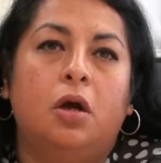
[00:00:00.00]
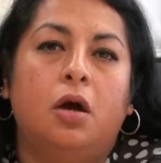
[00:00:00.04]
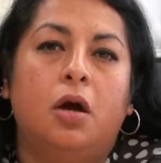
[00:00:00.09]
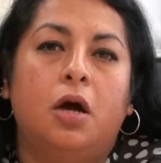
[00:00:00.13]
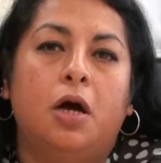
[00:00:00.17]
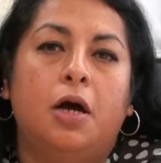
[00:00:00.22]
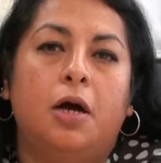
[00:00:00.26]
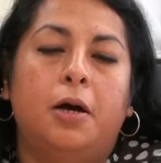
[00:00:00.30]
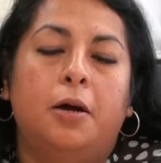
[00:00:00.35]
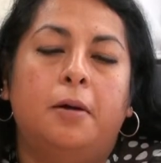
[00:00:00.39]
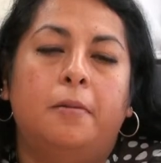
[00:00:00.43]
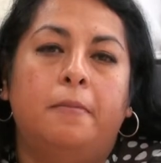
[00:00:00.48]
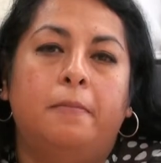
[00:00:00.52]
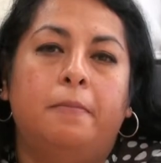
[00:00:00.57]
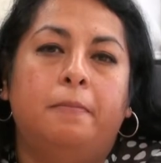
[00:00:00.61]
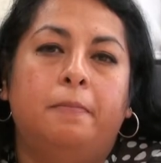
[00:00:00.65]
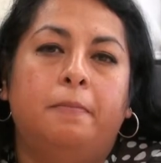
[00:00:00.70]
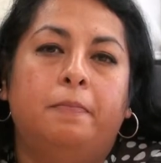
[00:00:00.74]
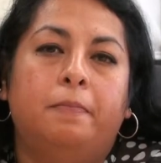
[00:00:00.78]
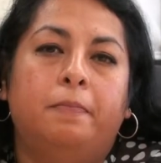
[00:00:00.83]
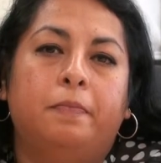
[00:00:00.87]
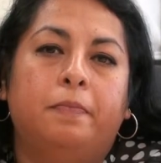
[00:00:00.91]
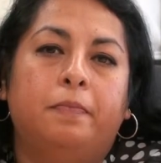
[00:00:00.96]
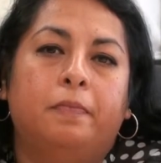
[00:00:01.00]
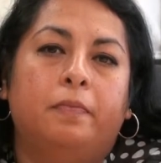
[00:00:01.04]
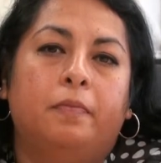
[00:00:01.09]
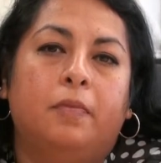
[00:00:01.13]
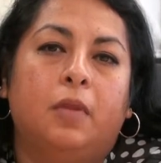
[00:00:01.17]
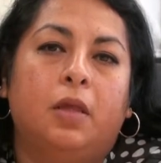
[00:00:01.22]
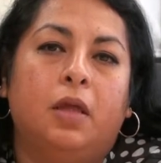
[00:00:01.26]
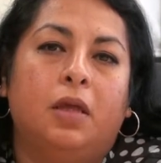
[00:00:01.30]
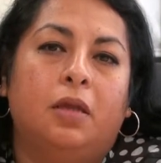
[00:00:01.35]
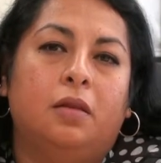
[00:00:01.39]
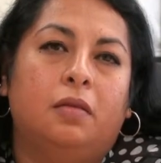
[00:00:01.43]
And
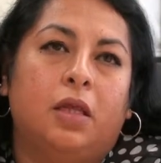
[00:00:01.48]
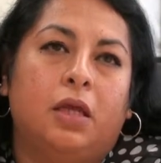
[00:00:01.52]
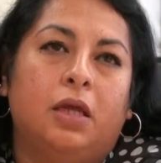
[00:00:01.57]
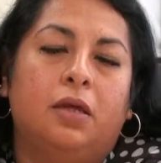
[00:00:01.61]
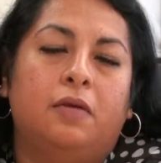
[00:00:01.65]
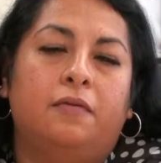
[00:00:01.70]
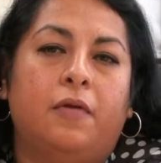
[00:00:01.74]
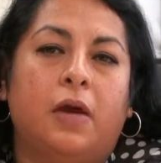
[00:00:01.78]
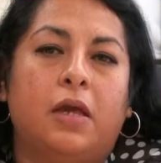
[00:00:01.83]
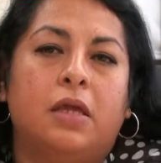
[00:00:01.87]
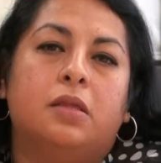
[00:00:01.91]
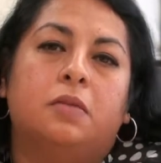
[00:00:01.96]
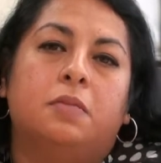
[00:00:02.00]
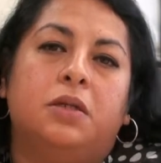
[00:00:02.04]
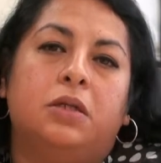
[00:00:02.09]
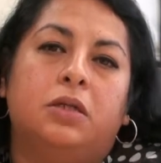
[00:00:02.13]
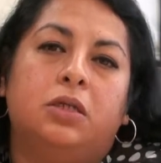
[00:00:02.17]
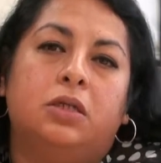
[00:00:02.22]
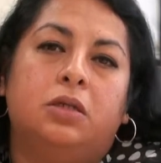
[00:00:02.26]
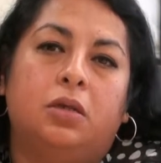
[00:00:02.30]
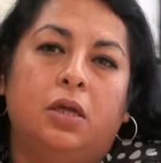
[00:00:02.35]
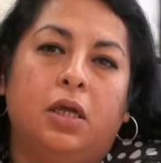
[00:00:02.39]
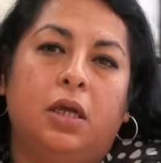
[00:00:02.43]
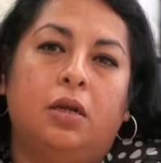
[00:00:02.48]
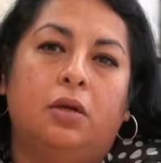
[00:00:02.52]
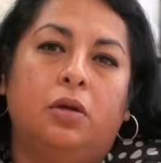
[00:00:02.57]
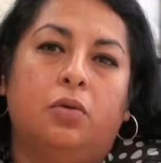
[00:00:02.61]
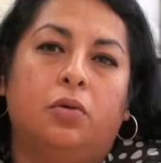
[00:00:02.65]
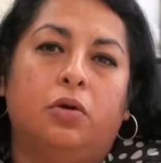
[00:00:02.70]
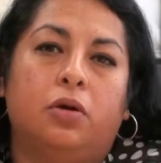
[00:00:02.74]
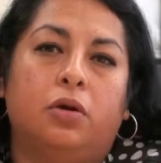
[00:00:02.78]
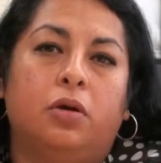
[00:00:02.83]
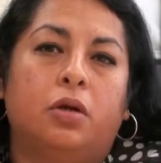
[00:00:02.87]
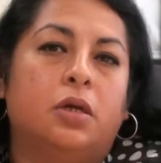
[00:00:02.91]
they advised me to get a
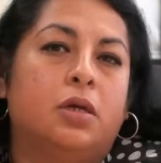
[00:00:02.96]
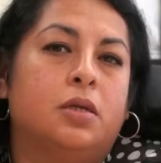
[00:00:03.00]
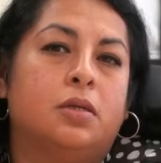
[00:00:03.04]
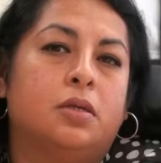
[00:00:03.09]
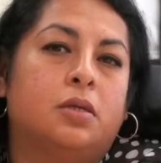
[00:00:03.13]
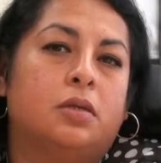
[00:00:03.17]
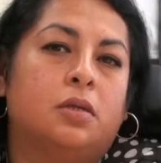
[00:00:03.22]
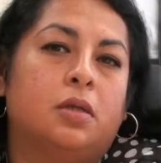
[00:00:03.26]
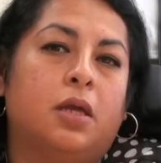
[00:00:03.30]
lawyer because